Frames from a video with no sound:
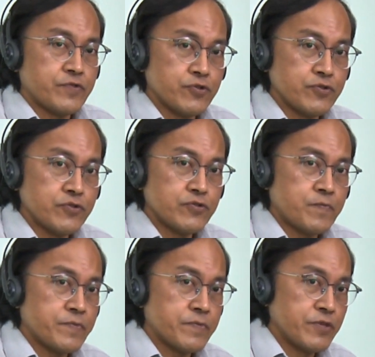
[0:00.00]
to
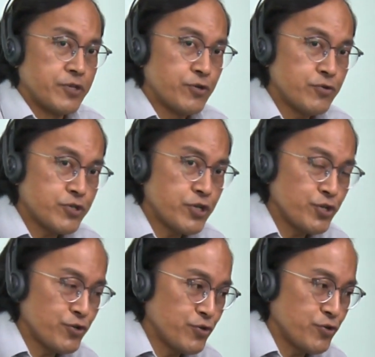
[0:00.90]

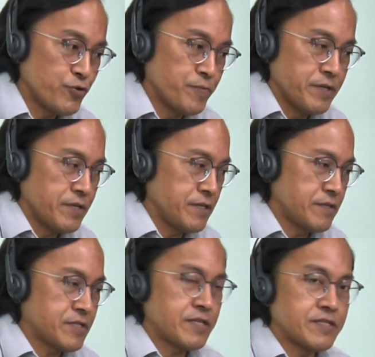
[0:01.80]
YouTube
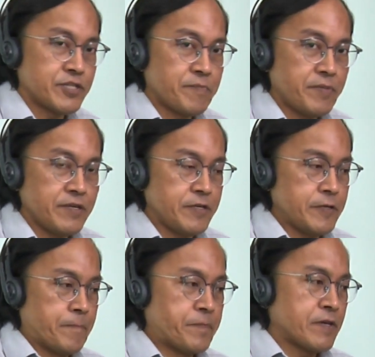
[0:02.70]
in
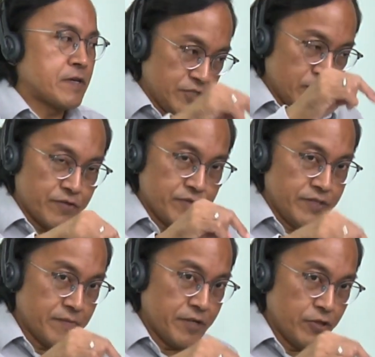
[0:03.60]
1080p. Check out the
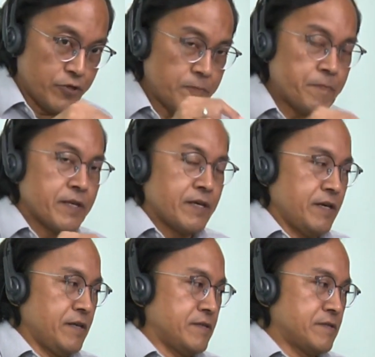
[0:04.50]
link below
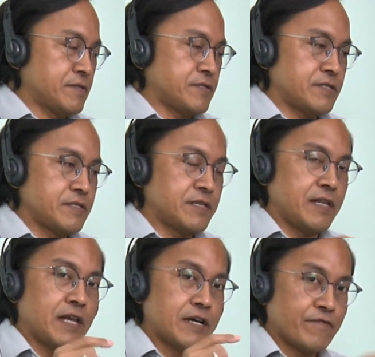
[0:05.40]
and see that
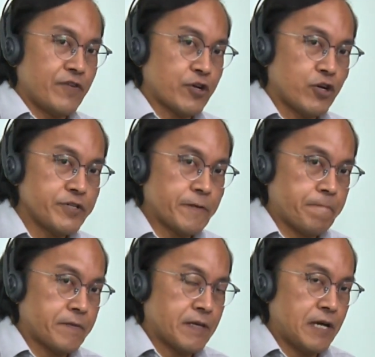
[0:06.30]
live recording.
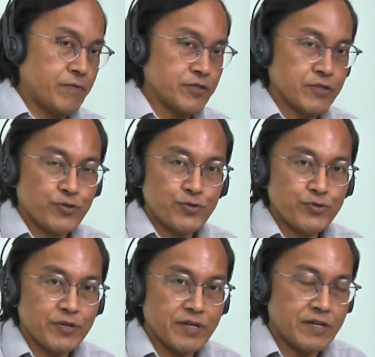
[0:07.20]
I will not
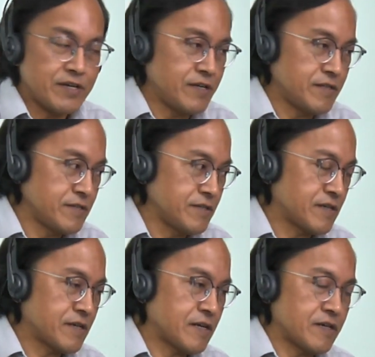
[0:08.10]
do any
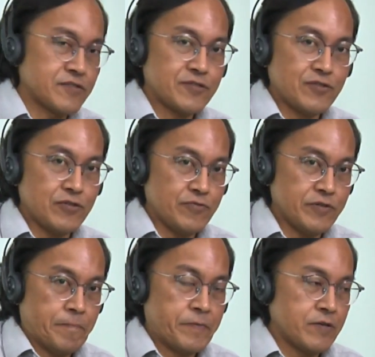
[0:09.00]
cuts to
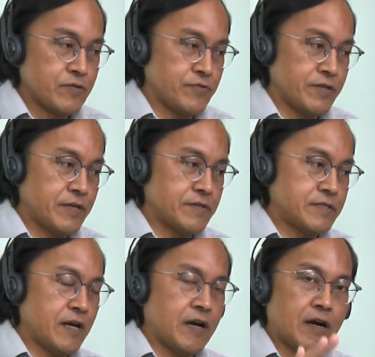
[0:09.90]
it so that you can
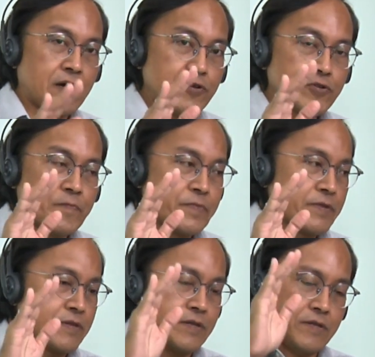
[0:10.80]
see how
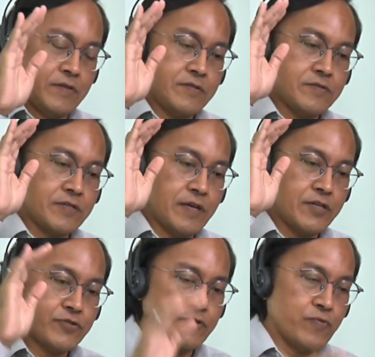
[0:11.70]
this thing
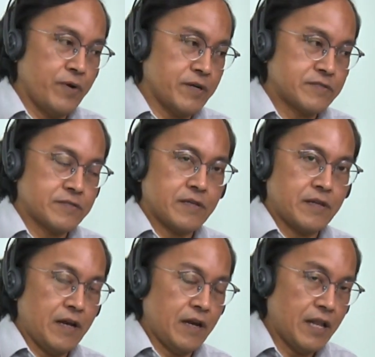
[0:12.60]
actually works
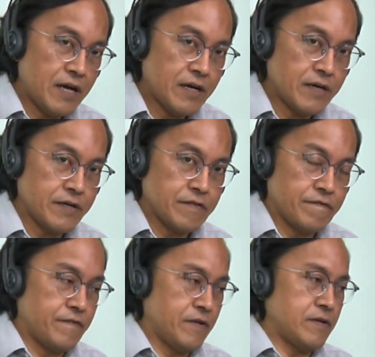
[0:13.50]

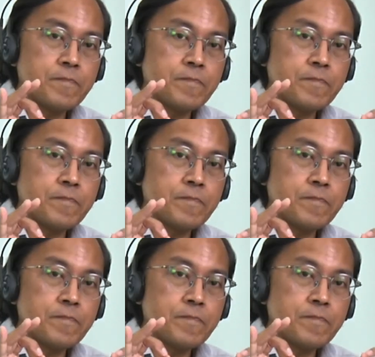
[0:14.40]
live.